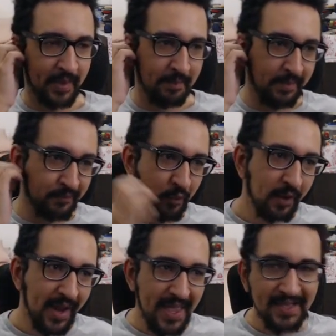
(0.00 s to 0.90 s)

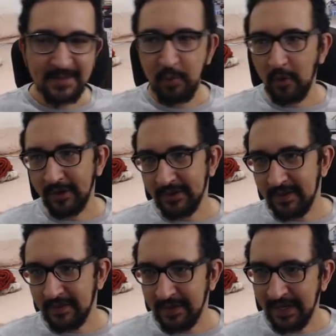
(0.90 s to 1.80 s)
Before I export
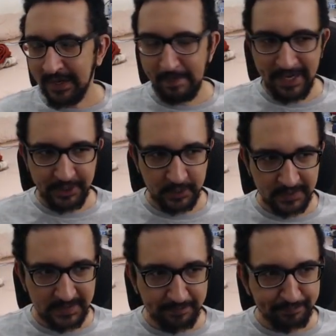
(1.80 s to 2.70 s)
the
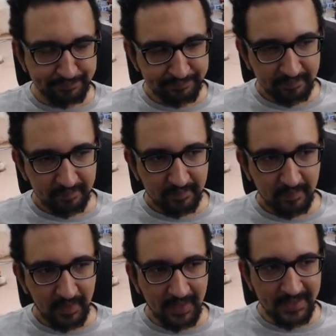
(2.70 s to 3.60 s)
animations,
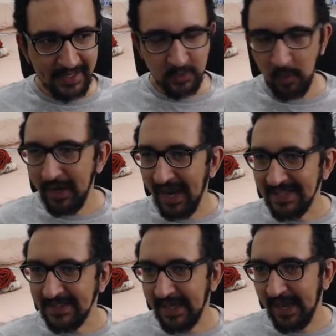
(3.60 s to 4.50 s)
there's one
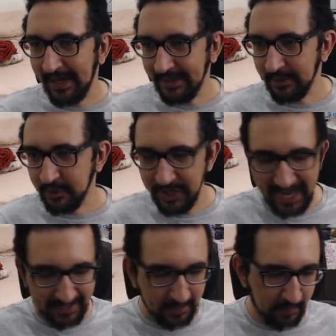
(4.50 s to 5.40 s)
last thing I need to
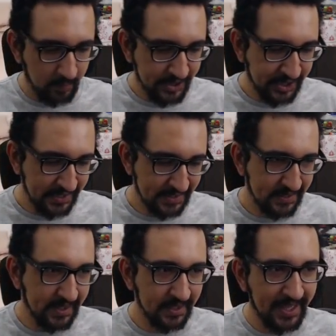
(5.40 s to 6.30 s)
check, which is
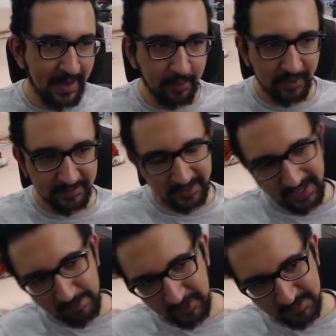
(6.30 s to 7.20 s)
the
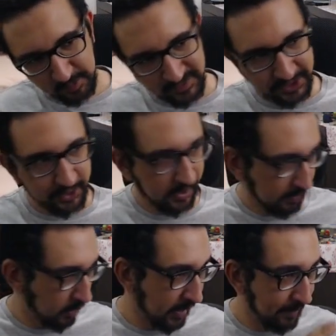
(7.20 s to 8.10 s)
camera's position.
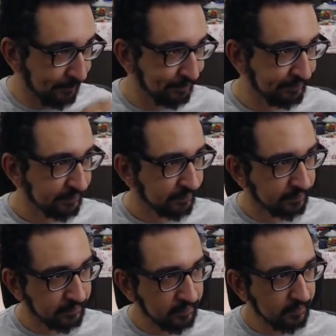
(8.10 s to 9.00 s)
I'm gonna
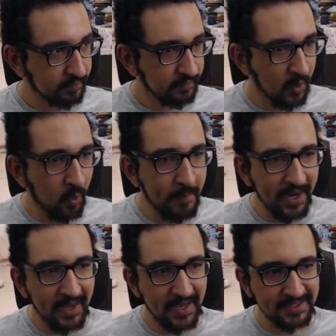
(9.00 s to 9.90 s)

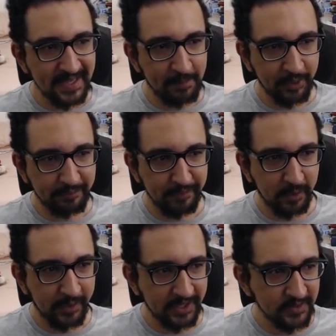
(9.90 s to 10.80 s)
open a separate
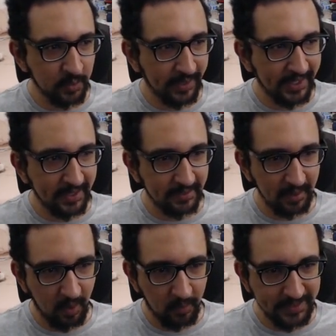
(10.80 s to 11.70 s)
view here so I
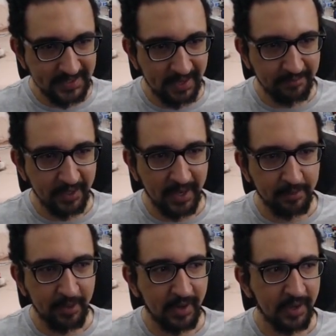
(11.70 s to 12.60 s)
can always have the
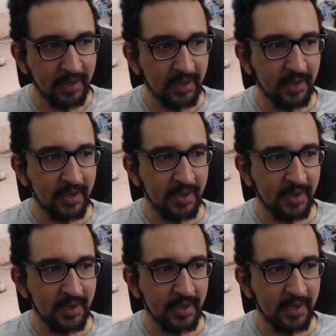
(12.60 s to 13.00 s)
camera